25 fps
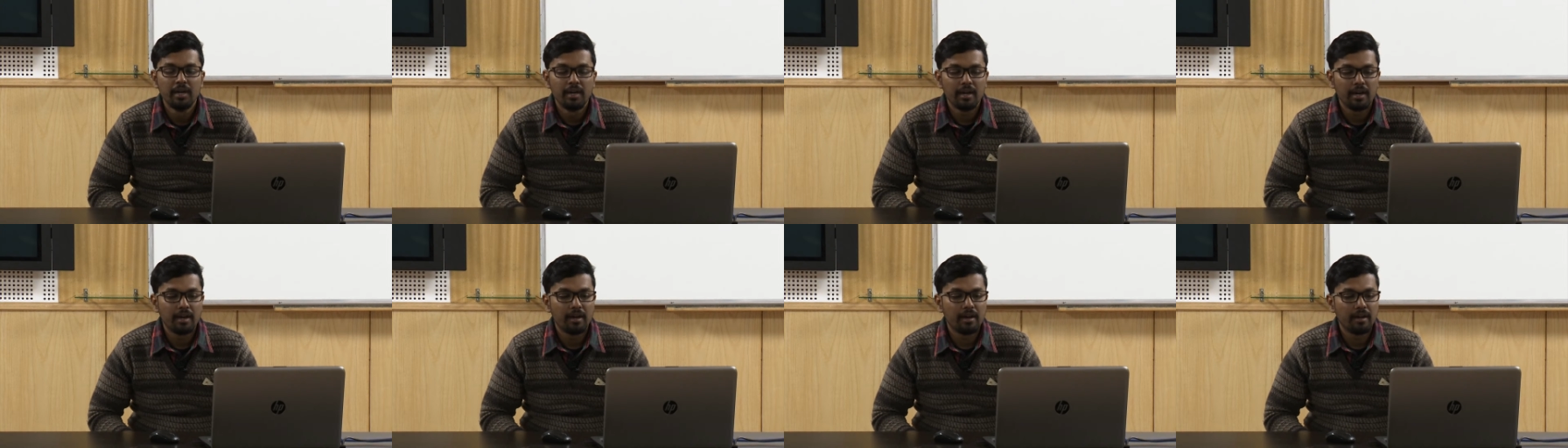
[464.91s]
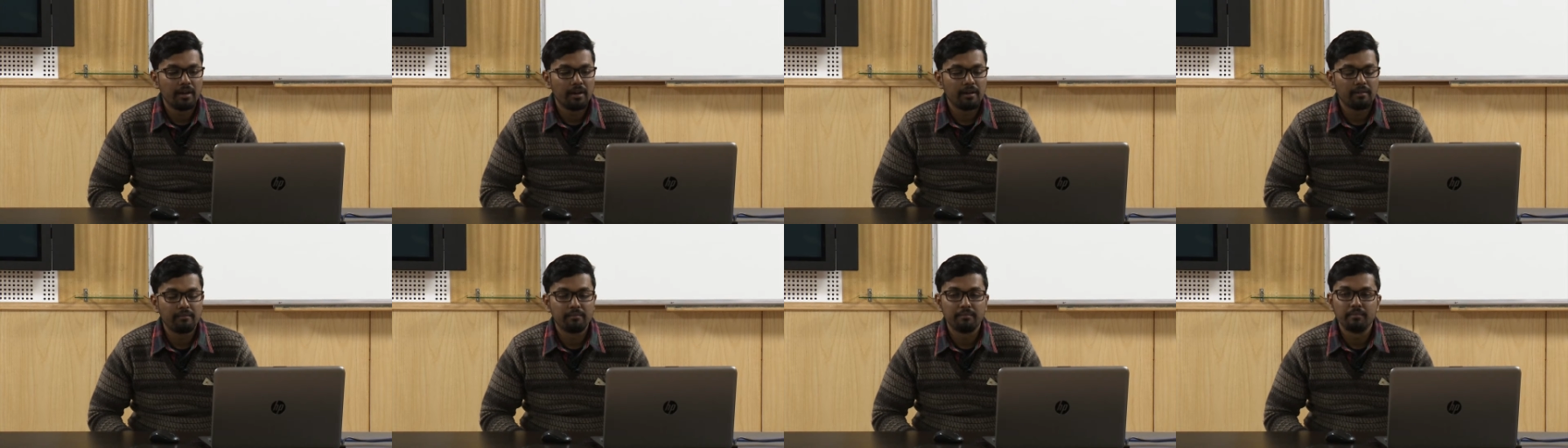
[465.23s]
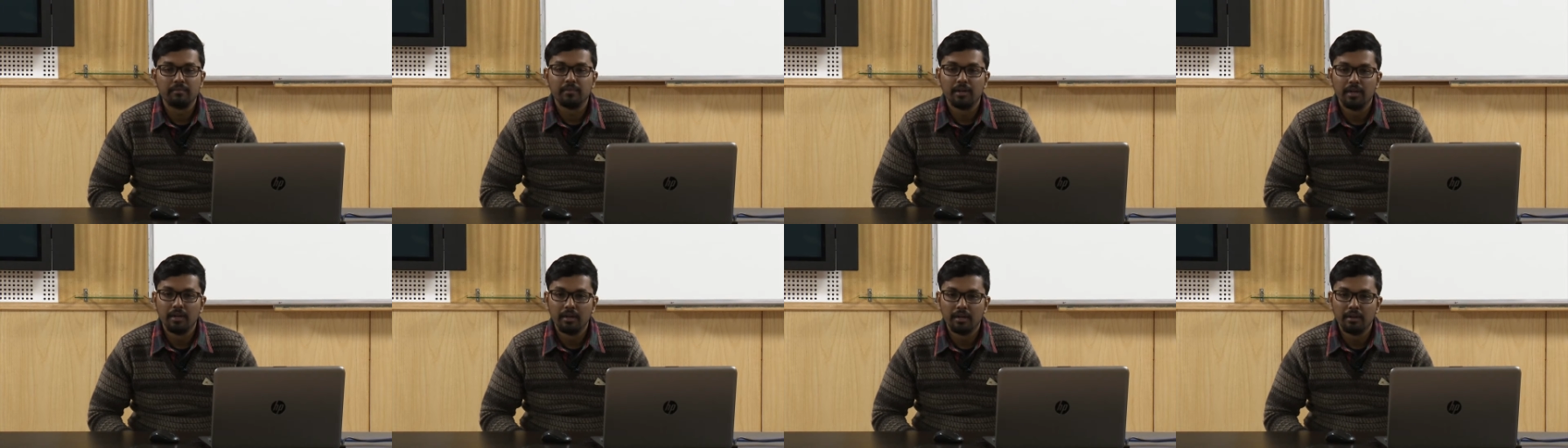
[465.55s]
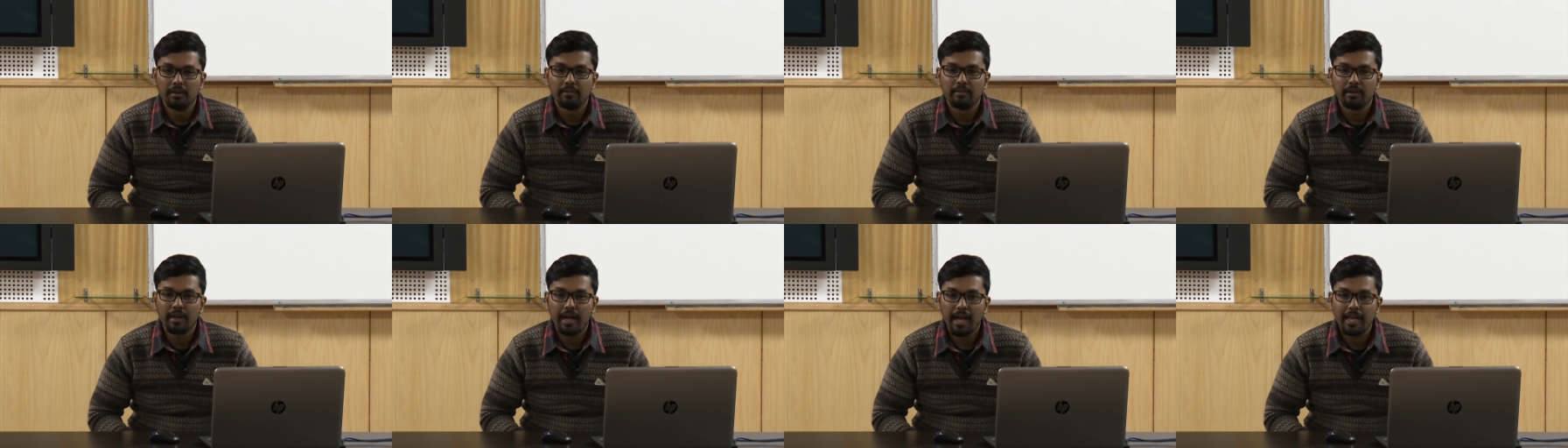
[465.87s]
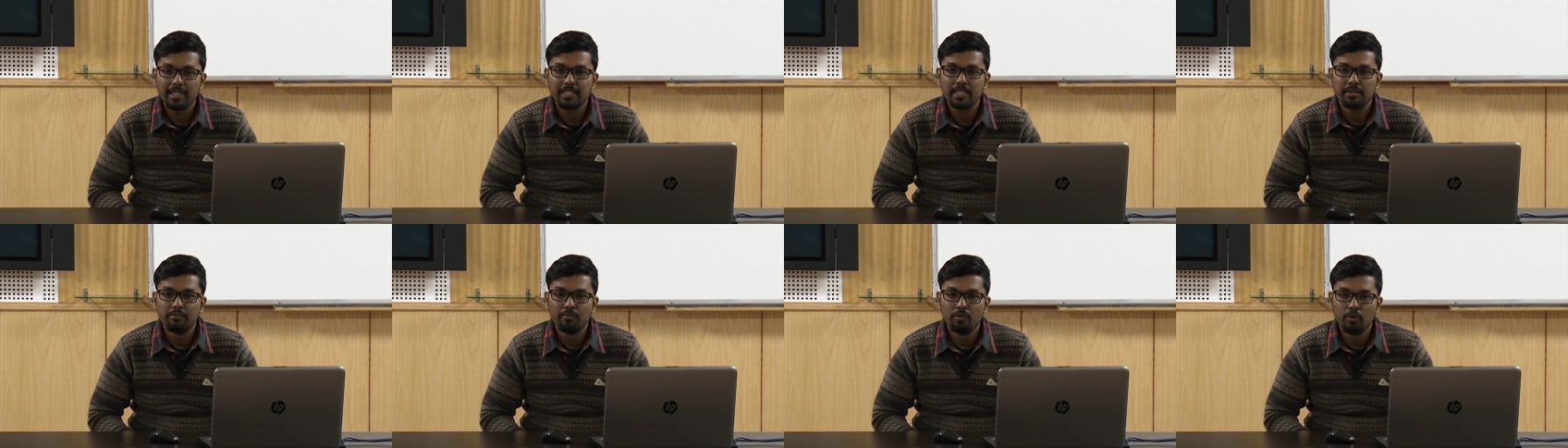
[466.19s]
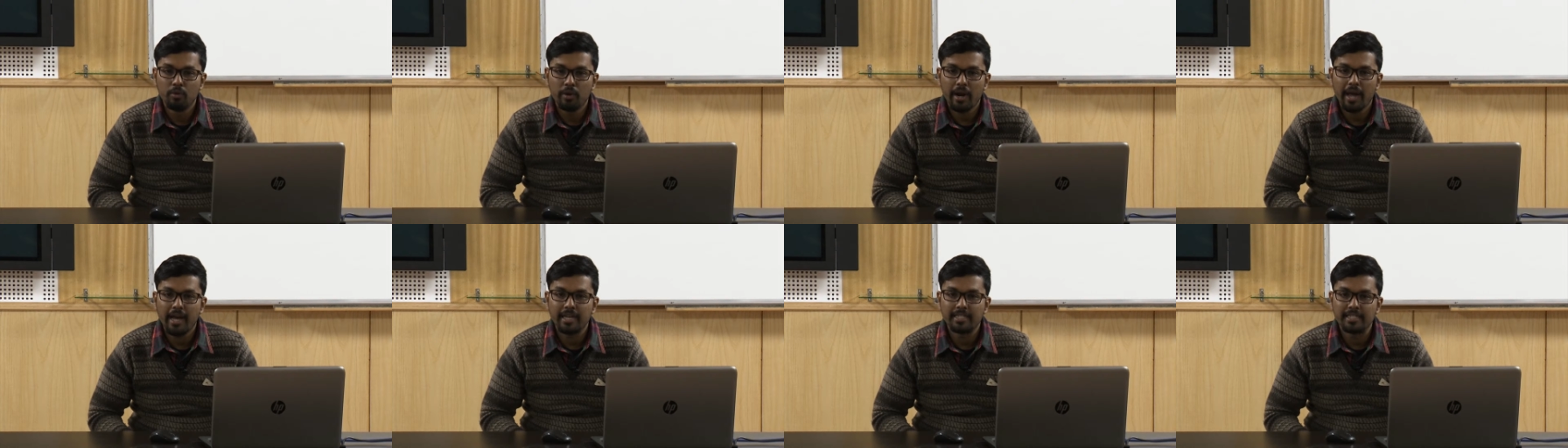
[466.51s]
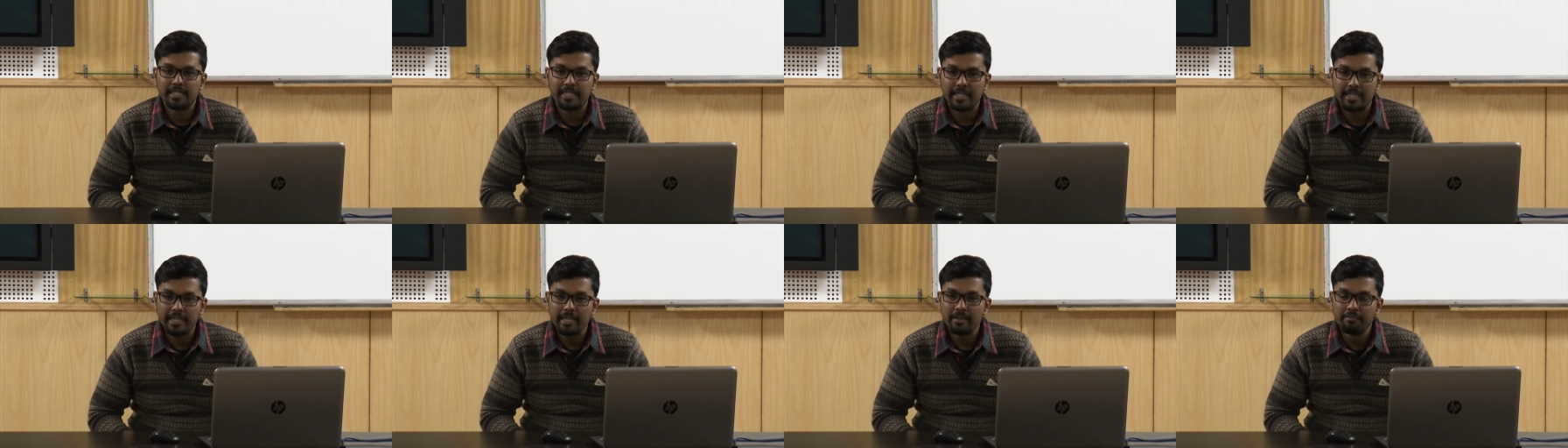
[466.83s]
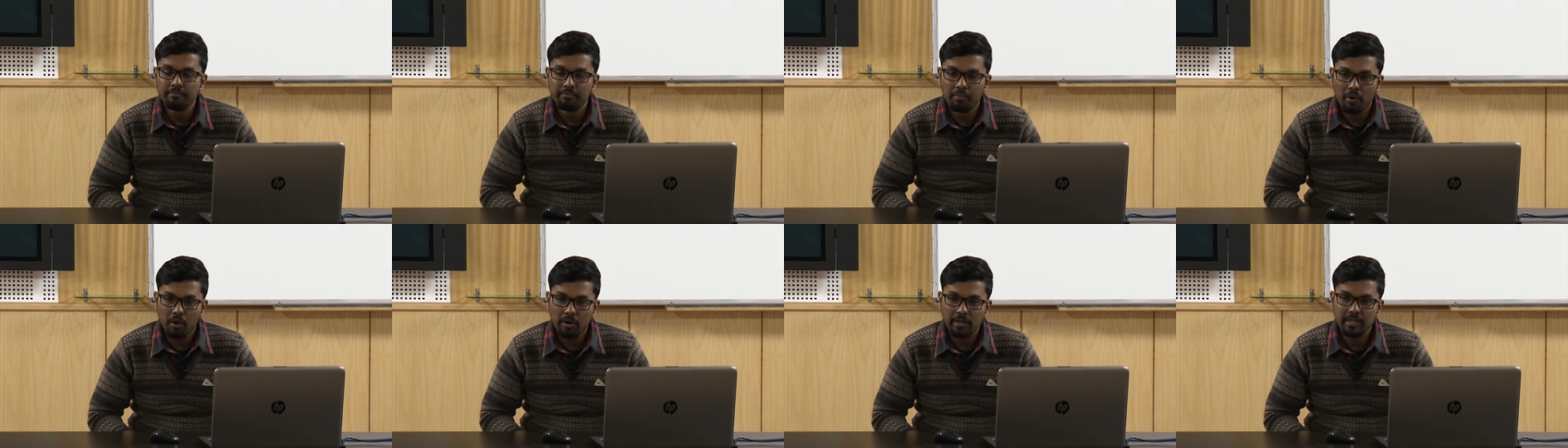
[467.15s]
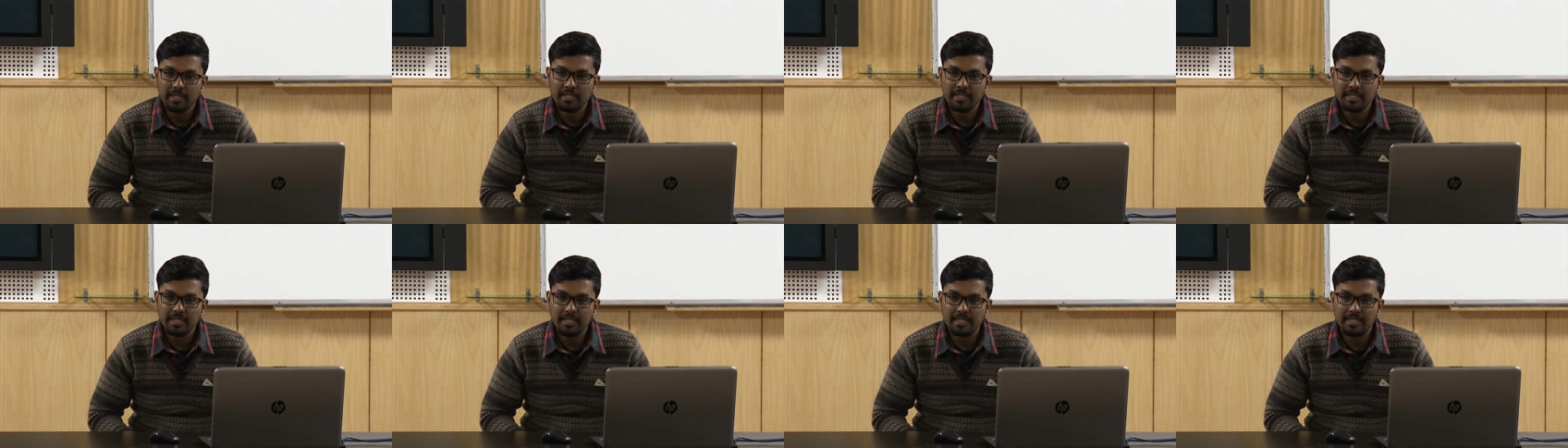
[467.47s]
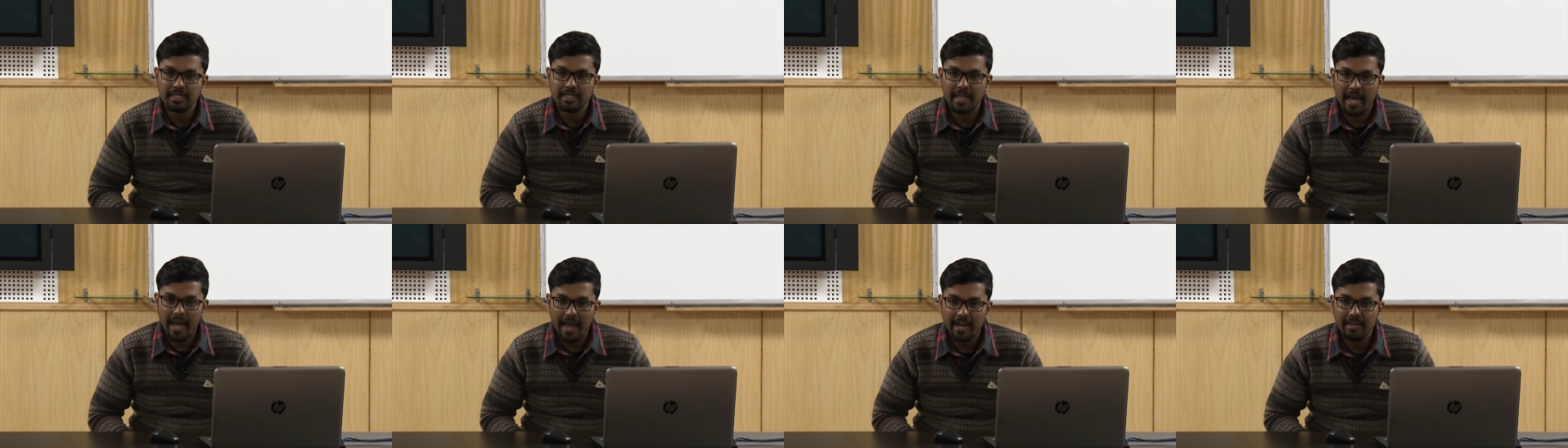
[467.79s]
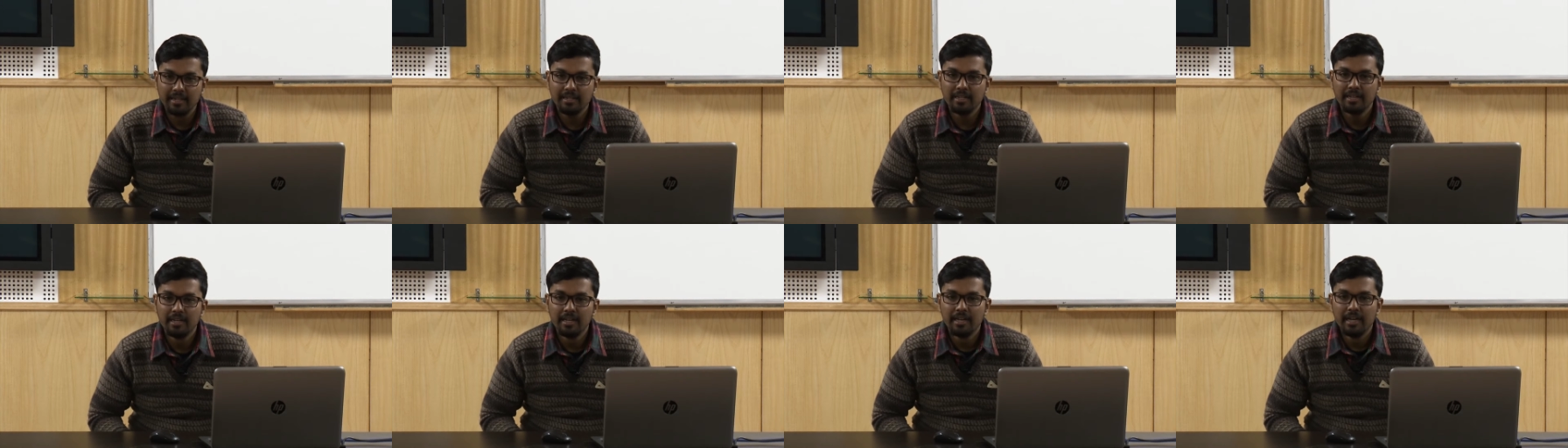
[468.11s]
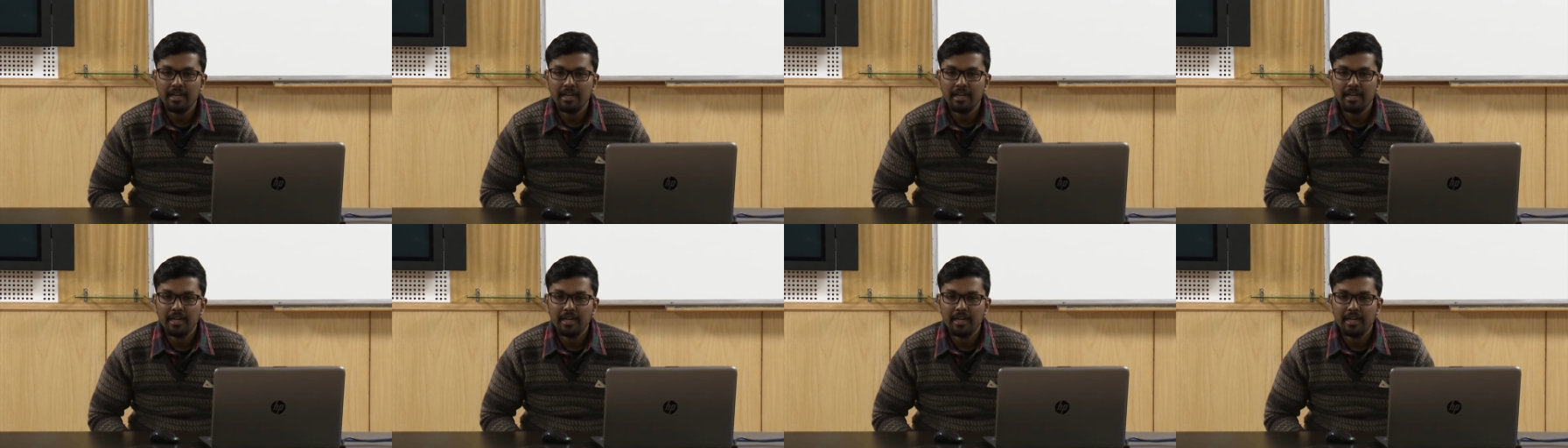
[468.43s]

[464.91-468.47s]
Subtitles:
has a more aesthetic importance than